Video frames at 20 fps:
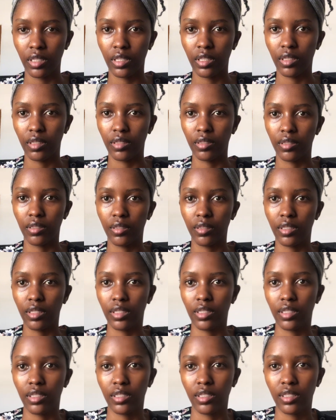And look
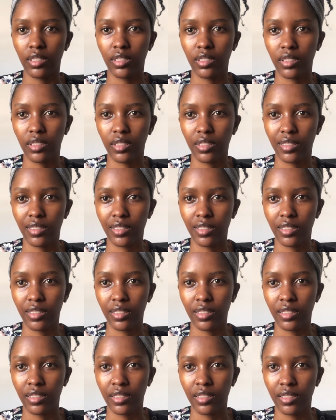at this,
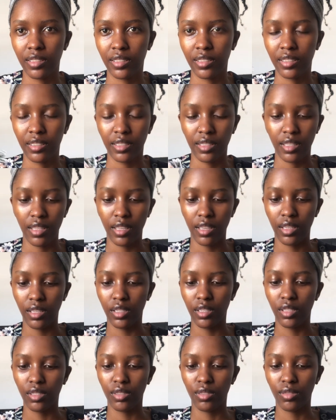they
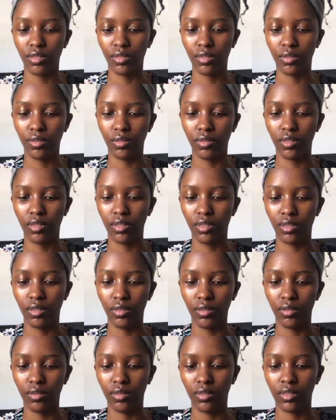are so
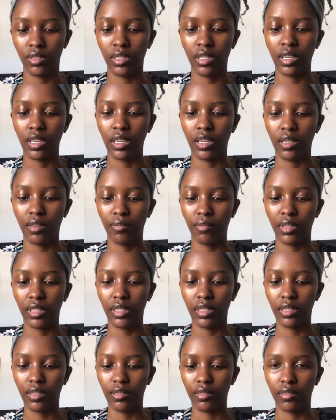cute,
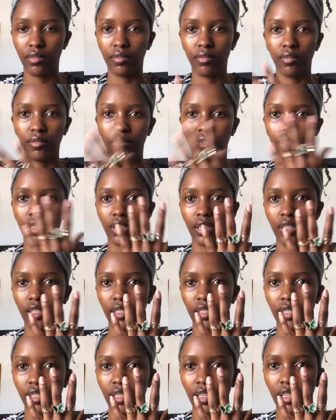but like I
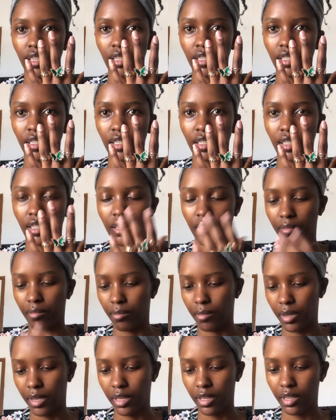said, they are
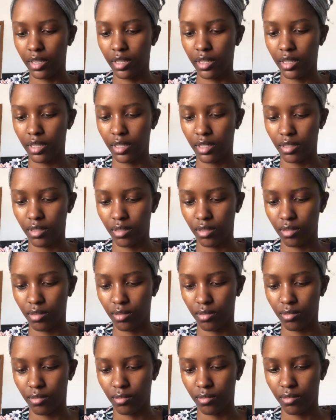big,
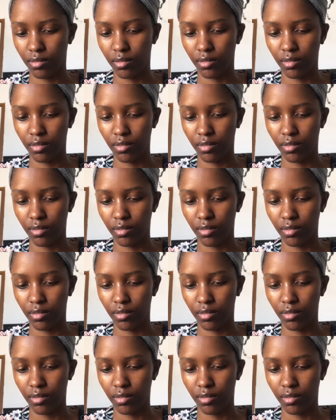so